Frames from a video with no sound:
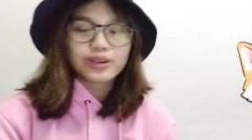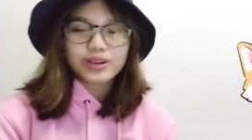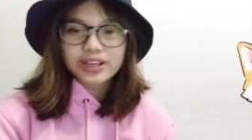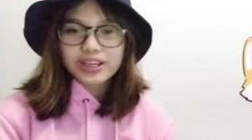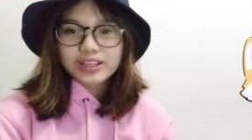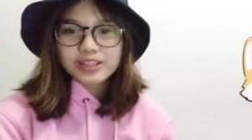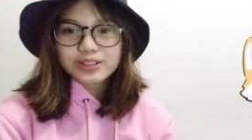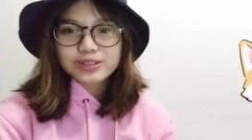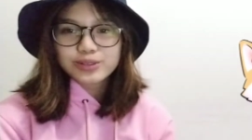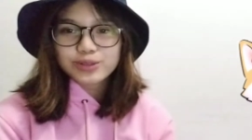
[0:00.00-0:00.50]

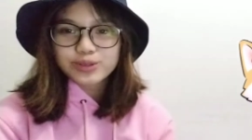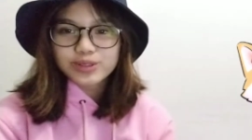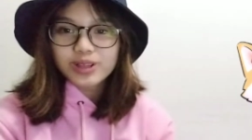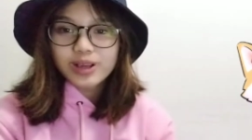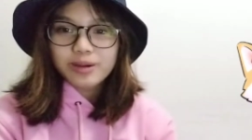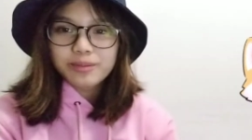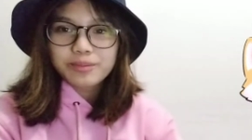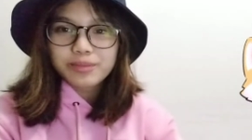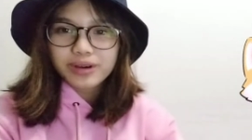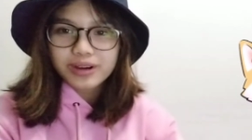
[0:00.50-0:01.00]
okay, so
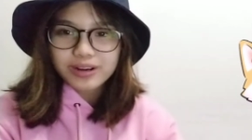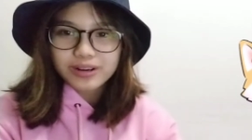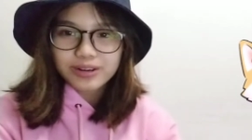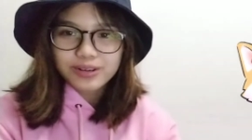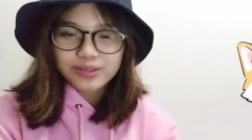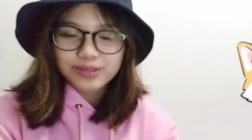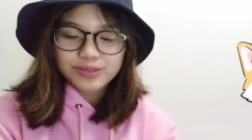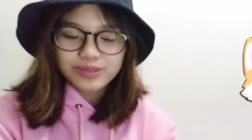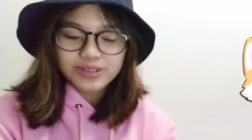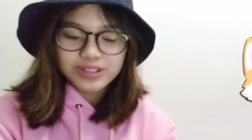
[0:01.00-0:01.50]
that
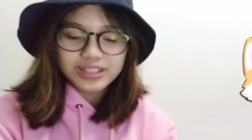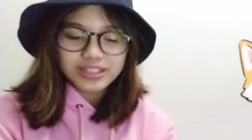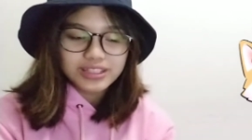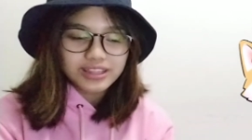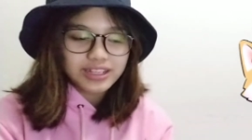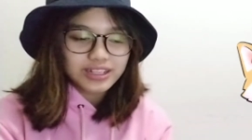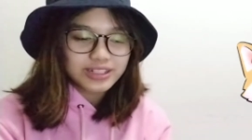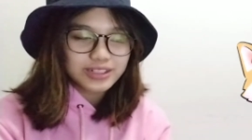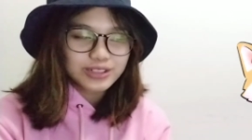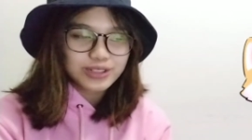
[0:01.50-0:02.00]
part really
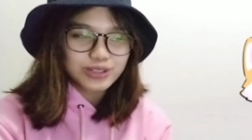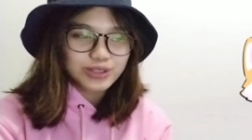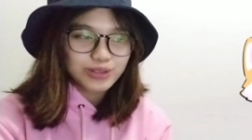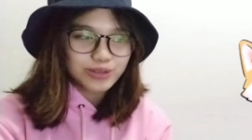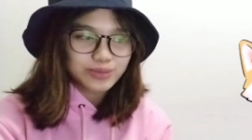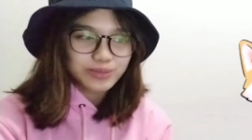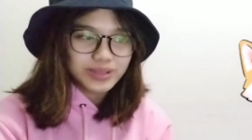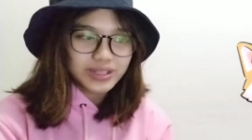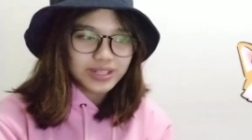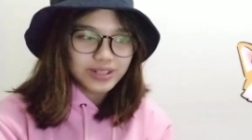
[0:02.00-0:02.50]

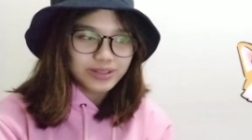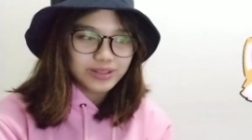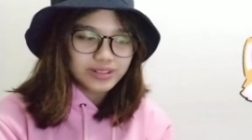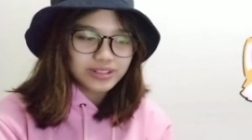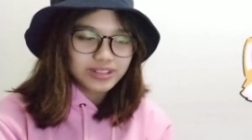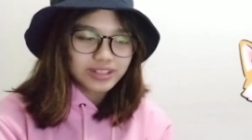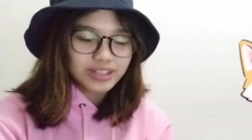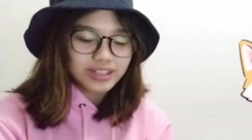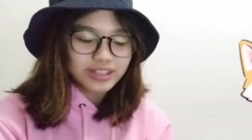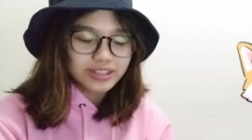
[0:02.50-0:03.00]
shook me
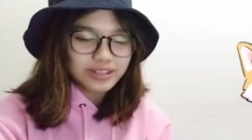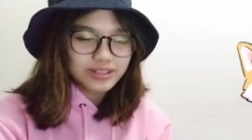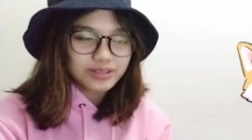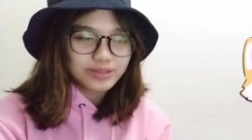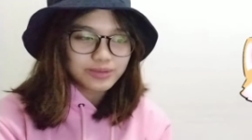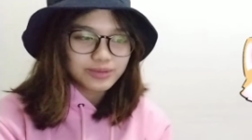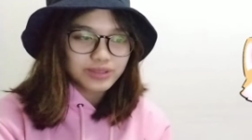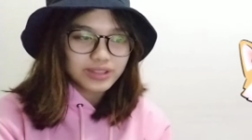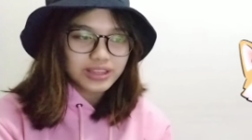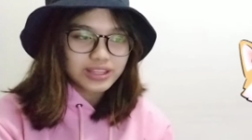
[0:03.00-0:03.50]
out, with
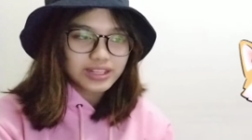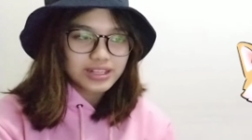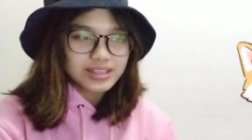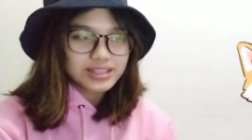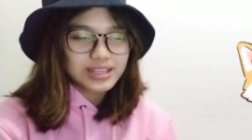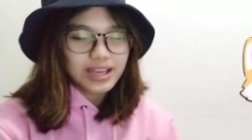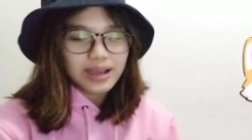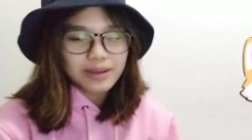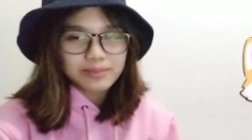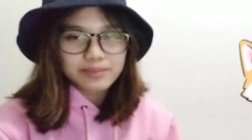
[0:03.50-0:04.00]
the
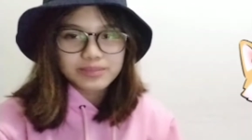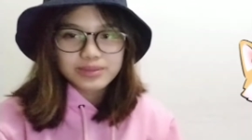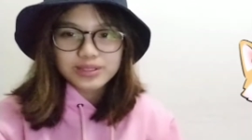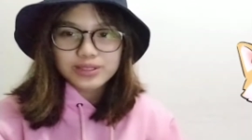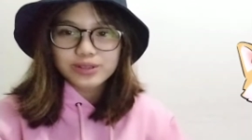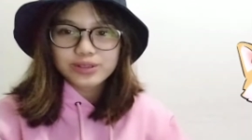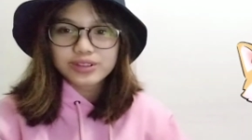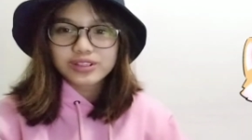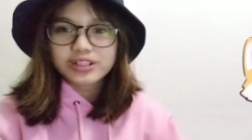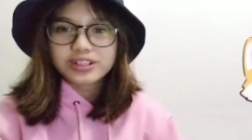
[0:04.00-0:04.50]

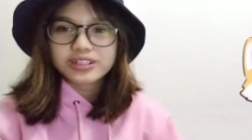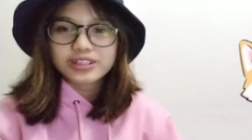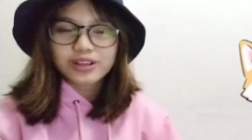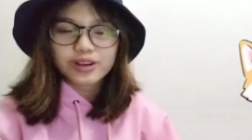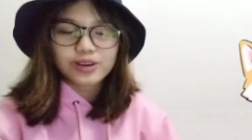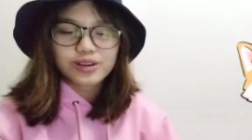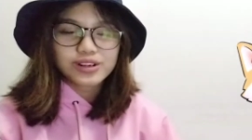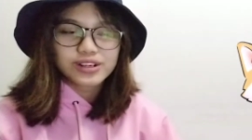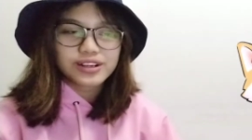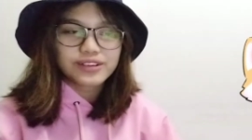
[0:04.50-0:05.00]
taps on the
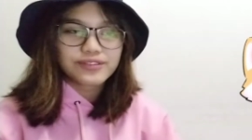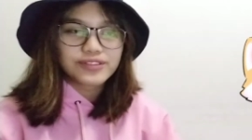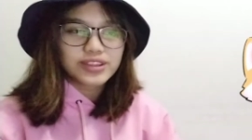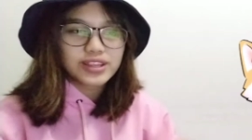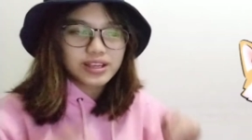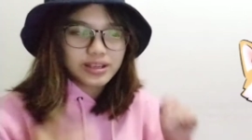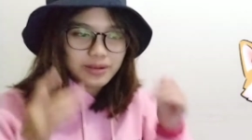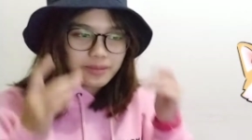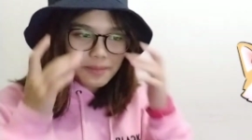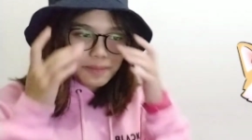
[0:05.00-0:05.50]
guitar and
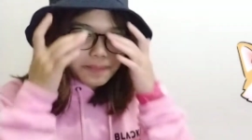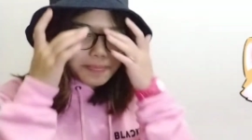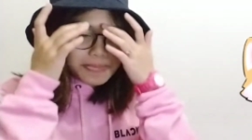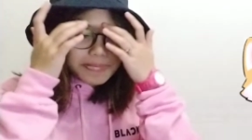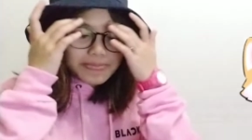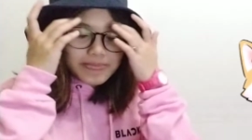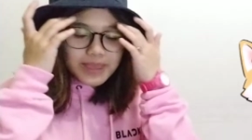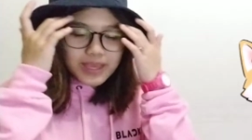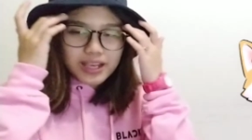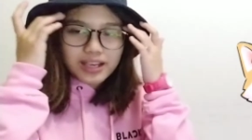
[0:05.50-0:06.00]
everything,
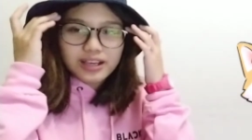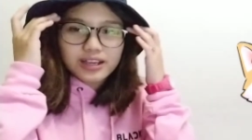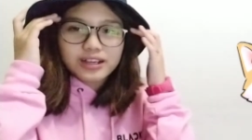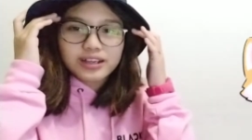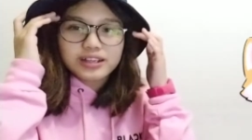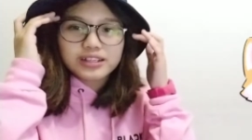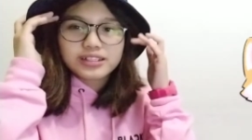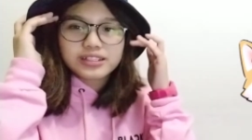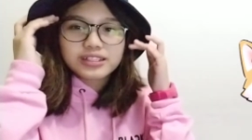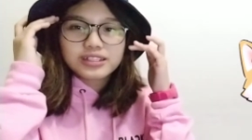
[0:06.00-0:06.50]

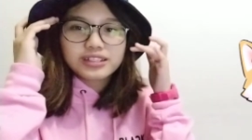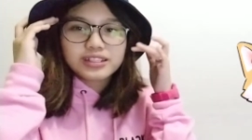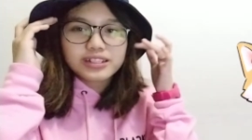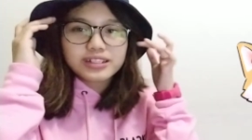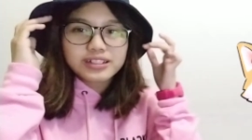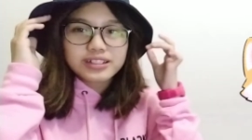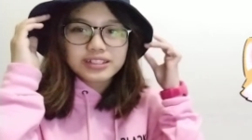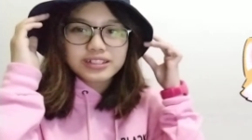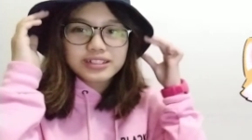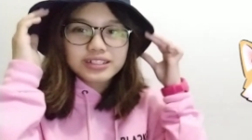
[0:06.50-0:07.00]
and
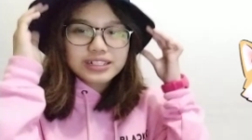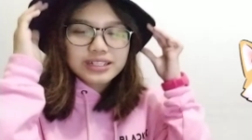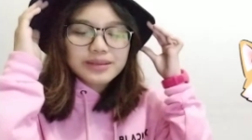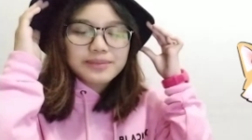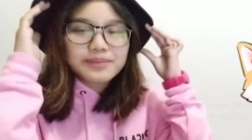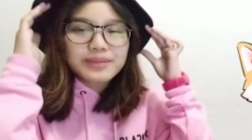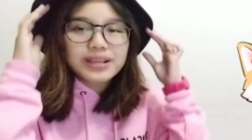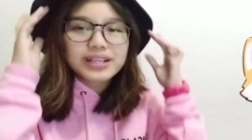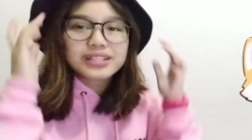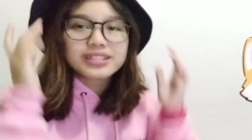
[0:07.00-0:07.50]

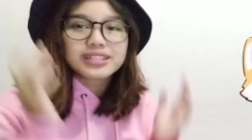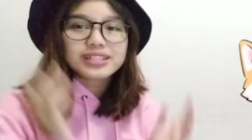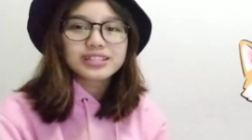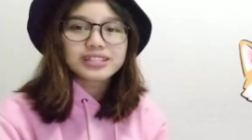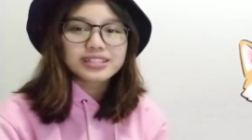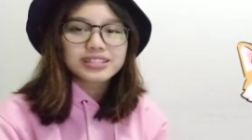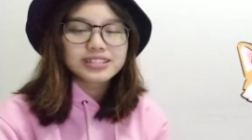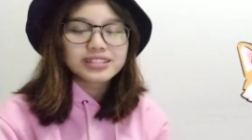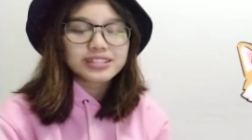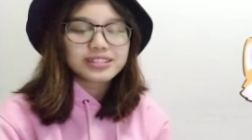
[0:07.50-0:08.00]
he makes
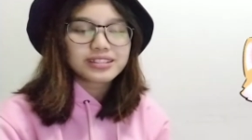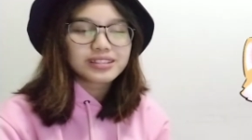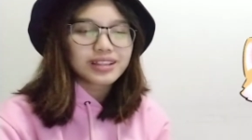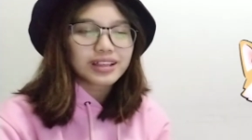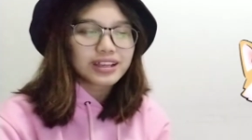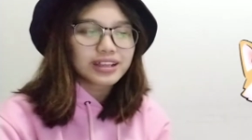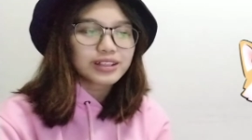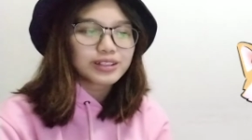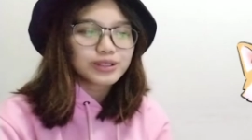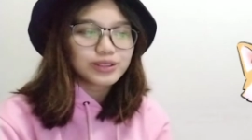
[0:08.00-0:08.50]
it
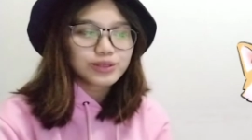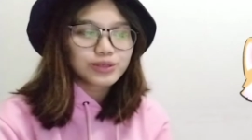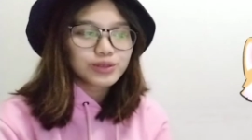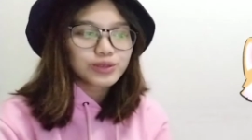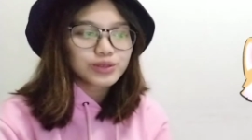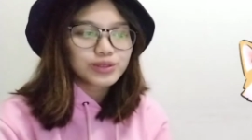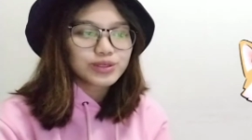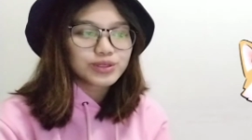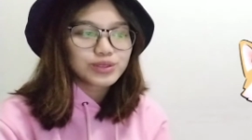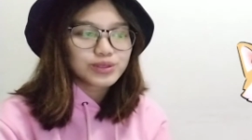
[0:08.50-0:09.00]

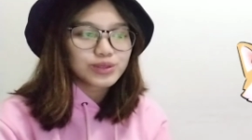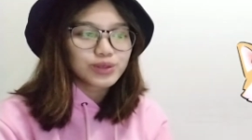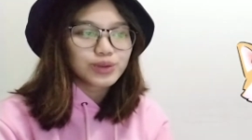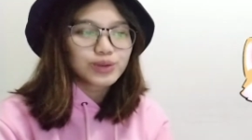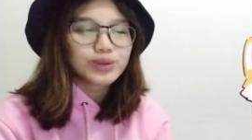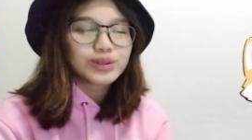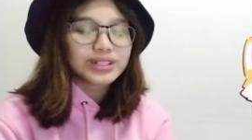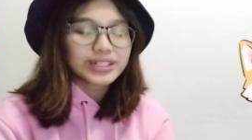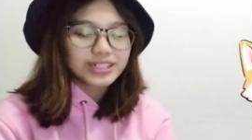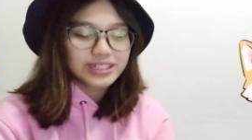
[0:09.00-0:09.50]
look
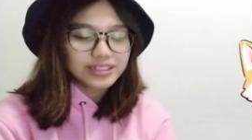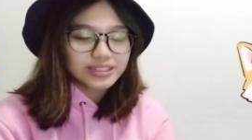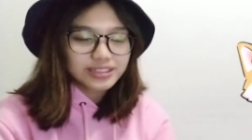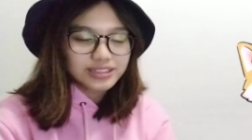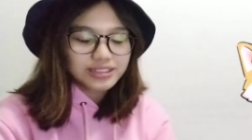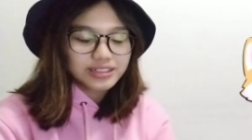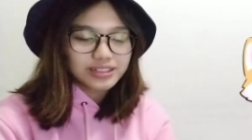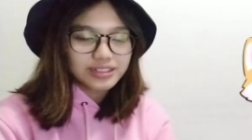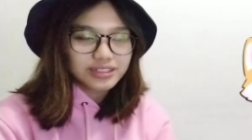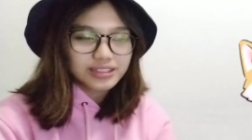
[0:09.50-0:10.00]
so
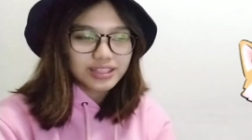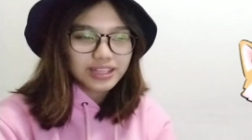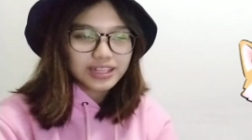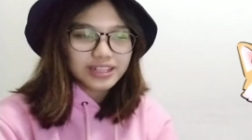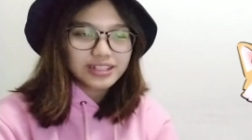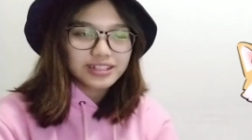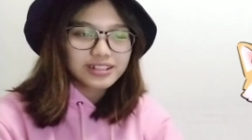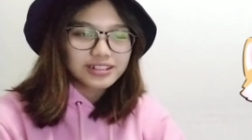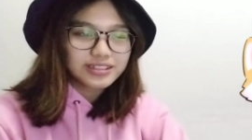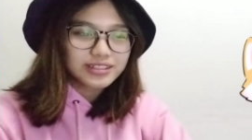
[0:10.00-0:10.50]
easy,
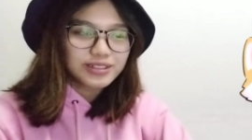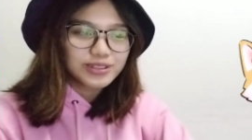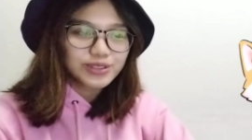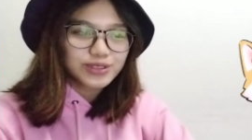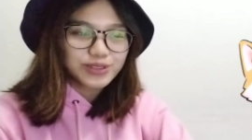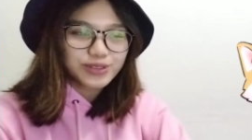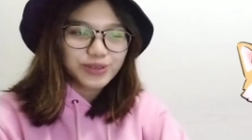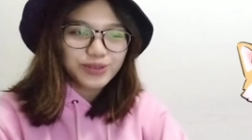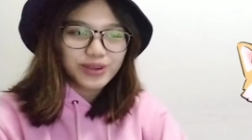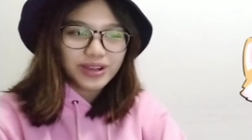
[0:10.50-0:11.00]
he does it
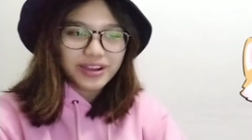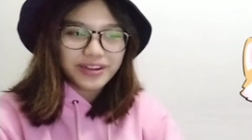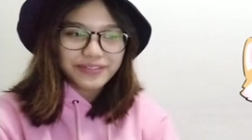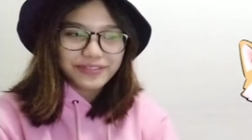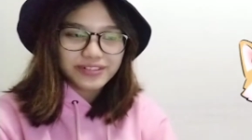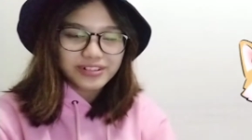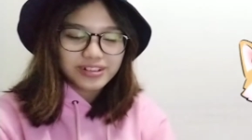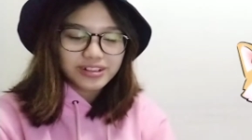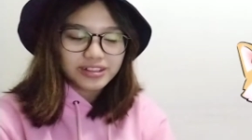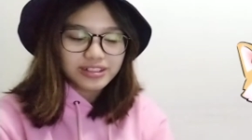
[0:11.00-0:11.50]
so
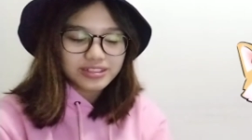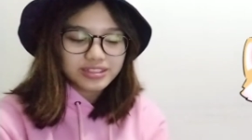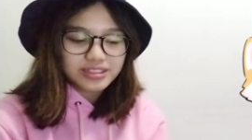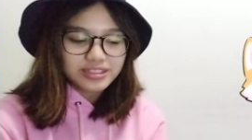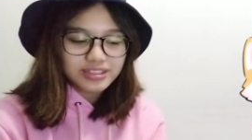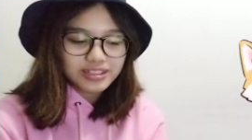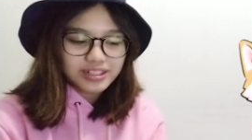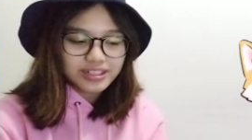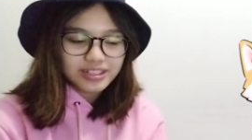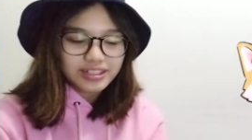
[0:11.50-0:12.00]

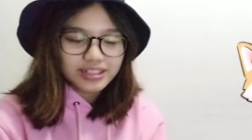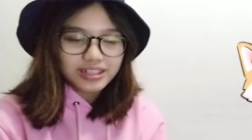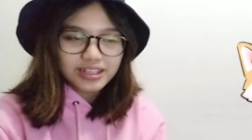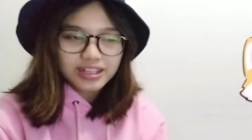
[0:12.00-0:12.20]
effortlessly.